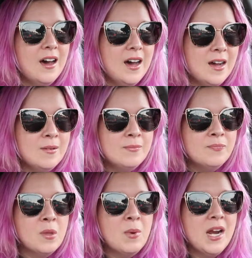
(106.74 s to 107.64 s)

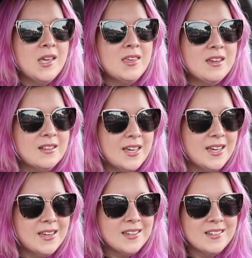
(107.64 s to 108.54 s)
Um, but I think
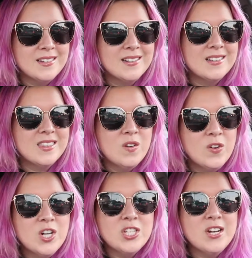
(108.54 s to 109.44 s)
like the
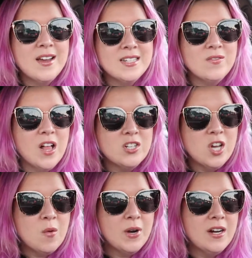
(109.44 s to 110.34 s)
first year I did
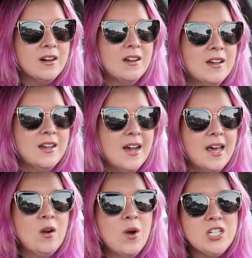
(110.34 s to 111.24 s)
Vlogtober,
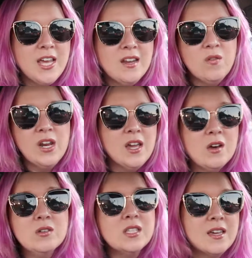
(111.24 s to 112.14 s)
I didn't watch any
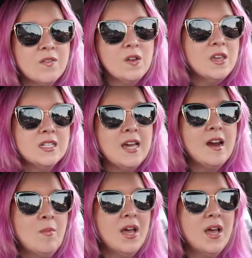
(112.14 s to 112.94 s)
videos like for the entire